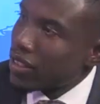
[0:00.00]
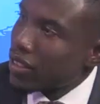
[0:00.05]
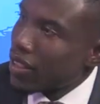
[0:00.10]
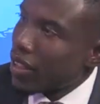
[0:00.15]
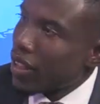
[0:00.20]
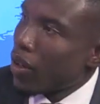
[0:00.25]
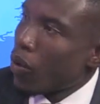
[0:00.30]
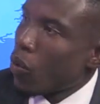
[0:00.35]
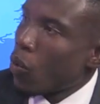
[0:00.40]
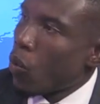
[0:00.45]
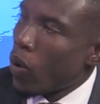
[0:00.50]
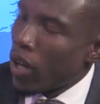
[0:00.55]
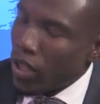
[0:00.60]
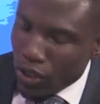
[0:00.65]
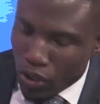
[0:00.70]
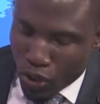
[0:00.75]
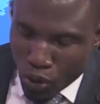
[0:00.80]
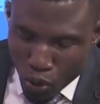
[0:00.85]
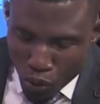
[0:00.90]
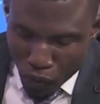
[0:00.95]
what
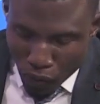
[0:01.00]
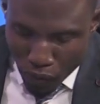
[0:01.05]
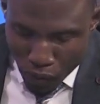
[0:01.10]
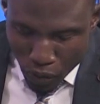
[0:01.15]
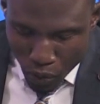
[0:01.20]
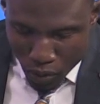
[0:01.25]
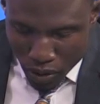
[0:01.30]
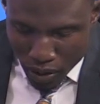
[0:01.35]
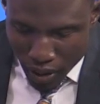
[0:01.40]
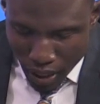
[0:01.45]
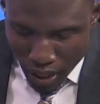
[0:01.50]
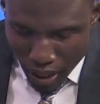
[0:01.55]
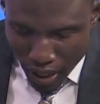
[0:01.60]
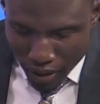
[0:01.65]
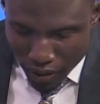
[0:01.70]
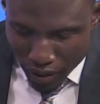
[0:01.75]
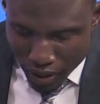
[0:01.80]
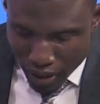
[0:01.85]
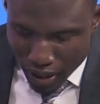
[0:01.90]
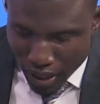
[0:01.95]
your views are
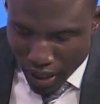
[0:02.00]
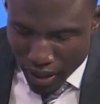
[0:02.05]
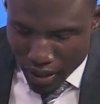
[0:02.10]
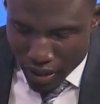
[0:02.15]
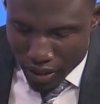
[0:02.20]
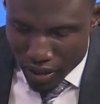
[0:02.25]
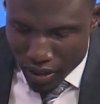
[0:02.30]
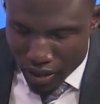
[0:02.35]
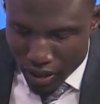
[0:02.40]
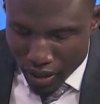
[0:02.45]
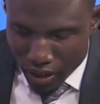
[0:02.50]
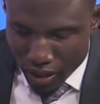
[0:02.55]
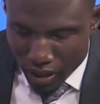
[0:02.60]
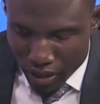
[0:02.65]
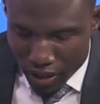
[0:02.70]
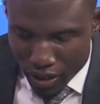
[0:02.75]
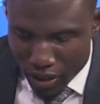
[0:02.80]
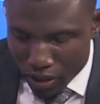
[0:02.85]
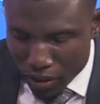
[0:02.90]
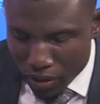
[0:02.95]
regards
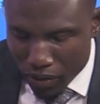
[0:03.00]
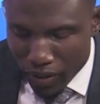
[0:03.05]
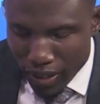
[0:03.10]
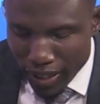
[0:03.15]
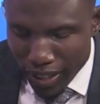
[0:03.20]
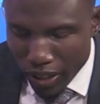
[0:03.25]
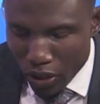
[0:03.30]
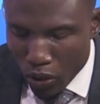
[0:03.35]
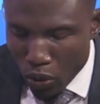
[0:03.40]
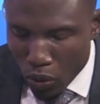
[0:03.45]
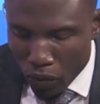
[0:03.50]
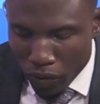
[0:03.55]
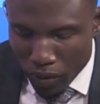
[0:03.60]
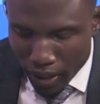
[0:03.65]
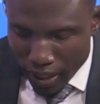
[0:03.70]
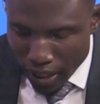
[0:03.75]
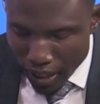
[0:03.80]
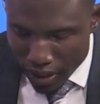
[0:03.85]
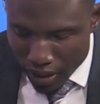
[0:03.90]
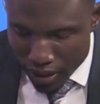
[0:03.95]
children and
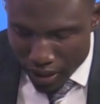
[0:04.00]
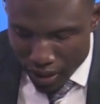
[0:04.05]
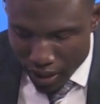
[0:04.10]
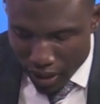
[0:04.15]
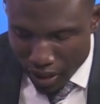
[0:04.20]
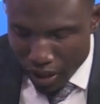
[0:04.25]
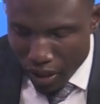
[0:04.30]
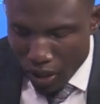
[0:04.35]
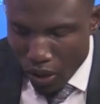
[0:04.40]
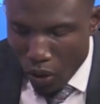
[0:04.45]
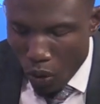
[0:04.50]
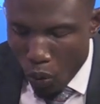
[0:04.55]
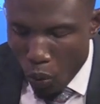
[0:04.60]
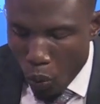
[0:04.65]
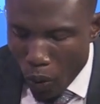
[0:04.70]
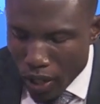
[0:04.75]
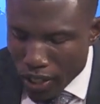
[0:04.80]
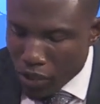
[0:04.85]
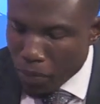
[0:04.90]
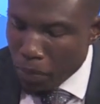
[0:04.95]
COVID-19.
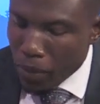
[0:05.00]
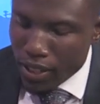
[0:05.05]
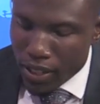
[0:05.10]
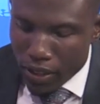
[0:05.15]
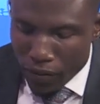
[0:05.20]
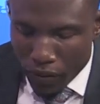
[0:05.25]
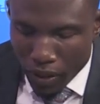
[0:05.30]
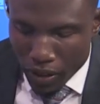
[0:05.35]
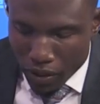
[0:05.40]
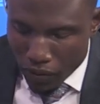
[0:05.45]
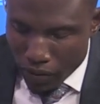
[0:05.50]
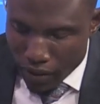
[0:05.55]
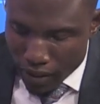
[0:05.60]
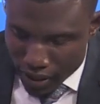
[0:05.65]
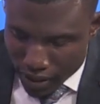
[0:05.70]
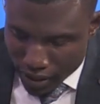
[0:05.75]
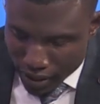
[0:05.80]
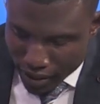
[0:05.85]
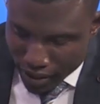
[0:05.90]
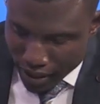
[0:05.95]
What specific
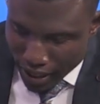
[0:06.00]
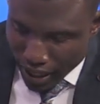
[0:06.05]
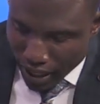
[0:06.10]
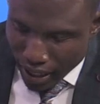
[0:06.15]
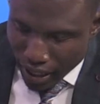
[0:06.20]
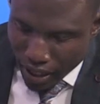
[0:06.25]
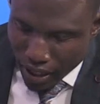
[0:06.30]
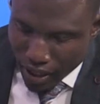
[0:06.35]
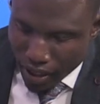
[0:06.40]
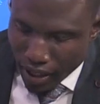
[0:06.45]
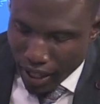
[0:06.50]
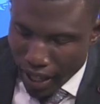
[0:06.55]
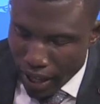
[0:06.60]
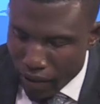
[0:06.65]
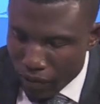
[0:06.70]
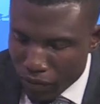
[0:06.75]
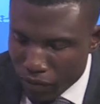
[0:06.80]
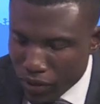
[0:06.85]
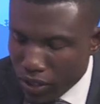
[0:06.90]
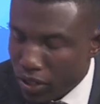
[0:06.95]
risks
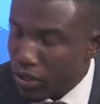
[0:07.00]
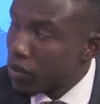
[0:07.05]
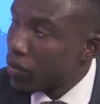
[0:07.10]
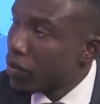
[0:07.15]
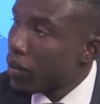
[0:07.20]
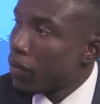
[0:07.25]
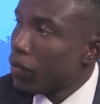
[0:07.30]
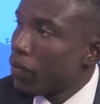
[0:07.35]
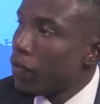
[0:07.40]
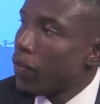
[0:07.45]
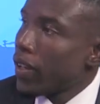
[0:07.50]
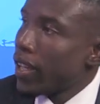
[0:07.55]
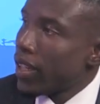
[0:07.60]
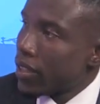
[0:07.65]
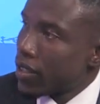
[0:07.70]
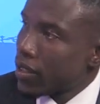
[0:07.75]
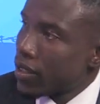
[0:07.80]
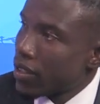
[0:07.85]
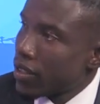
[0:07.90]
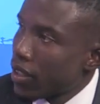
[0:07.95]
have children
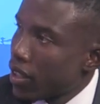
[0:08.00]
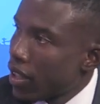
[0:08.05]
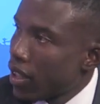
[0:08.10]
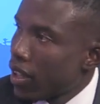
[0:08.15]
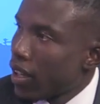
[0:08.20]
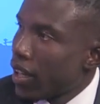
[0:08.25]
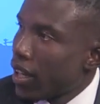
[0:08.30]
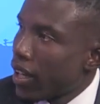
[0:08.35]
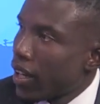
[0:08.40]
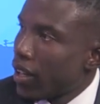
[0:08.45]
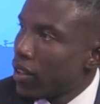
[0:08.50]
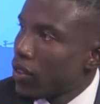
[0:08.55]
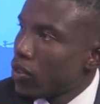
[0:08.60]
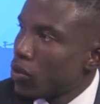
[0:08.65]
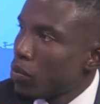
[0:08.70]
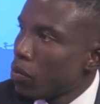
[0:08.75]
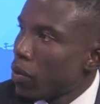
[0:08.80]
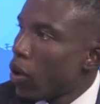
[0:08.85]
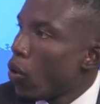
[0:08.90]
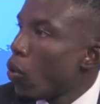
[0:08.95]
faced or
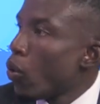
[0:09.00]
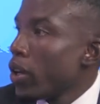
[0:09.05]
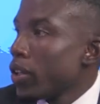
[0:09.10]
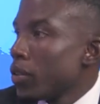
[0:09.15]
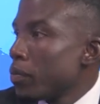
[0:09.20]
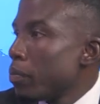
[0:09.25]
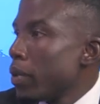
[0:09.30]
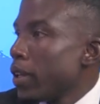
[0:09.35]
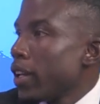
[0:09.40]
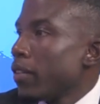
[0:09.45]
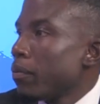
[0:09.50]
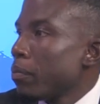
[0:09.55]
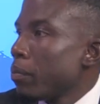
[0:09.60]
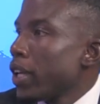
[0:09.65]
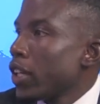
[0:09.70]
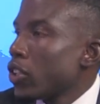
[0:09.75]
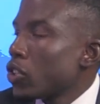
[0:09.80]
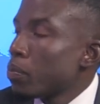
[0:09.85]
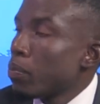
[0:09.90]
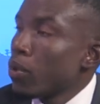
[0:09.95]
been
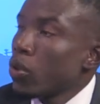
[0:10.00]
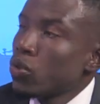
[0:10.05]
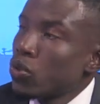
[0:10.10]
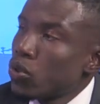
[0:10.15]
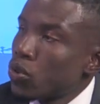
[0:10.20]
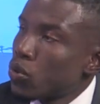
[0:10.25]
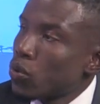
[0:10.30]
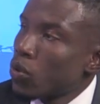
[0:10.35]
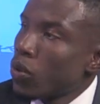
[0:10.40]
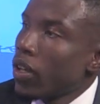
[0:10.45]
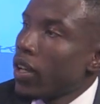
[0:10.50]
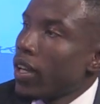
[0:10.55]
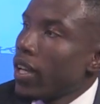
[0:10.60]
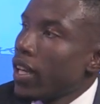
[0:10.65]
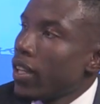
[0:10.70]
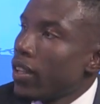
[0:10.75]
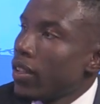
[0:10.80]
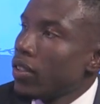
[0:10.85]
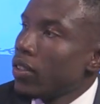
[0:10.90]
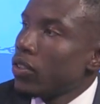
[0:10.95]
exposed to
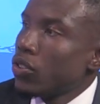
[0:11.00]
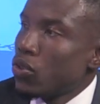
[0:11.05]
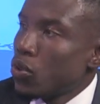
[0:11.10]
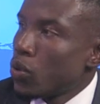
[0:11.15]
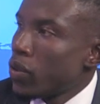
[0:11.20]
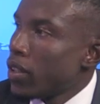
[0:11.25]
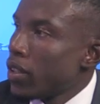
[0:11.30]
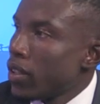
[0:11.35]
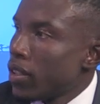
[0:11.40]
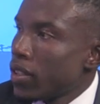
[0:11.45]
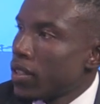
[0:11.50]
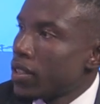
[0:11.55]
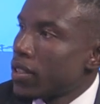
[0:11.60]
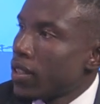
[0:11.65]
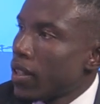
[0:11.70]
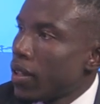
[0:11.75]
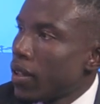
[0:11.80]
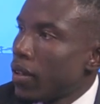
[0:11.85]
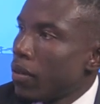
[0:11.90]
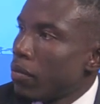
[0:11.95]
during this
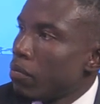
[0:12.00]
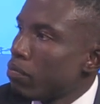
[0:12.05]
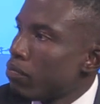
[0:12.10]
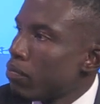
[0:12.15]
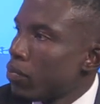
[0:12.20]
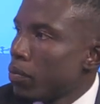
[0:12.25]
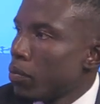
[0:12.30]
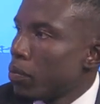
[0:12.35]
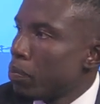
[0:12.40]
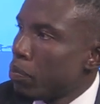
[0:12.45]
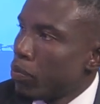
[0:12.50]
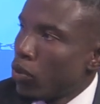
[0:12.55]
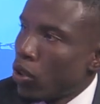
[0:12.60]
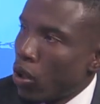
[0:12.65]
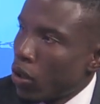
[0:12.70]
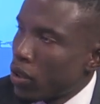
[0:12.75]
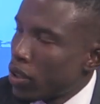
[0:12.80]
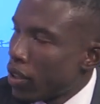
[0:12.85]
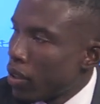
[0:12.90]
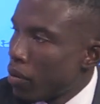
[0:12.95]

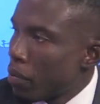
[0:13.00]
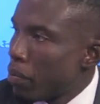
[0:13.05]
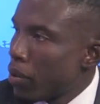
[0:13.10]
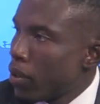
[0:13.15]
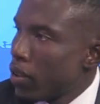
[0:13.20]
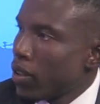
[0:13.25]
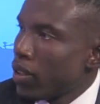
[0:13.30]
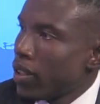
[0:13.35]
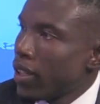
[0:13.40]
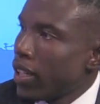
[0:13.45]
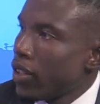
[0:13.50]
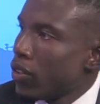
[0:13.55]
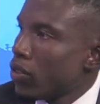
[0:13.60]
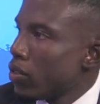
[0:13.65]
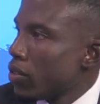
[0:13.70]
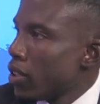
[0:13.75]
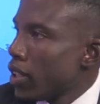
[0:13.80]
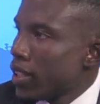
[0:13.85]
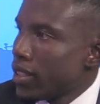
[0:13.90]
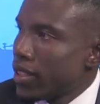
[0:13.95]
lockdown period and
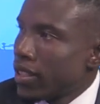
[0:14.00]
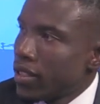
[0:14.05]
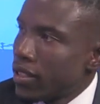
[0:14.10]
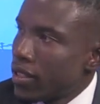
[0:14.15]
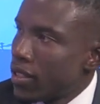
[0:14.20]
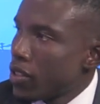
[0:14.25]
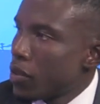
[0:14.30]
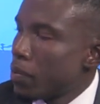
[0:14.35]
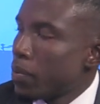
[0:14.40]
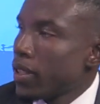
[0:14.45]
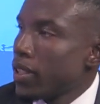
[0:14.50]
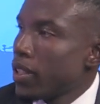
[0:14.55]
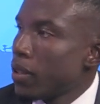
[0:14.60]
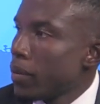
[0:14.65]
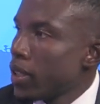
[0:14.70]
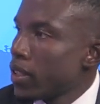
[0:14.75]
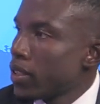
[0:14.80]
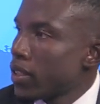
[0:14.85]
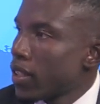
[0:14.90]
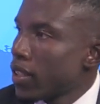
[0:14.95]
since this pandemic
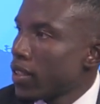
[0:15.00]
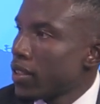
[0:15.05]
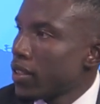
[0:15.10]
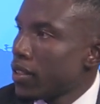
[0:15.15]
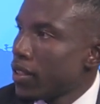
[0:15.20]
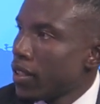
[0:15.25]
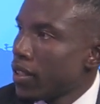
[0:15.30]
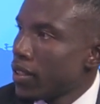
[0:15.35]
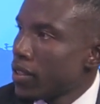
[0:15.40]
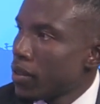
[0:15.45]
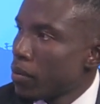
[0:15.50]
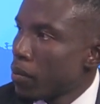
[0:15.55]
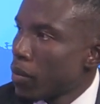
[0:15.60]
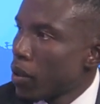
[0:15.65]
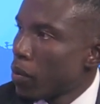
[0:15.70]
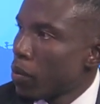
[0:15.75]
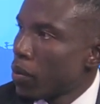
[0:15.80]
started here in Zimbabwe?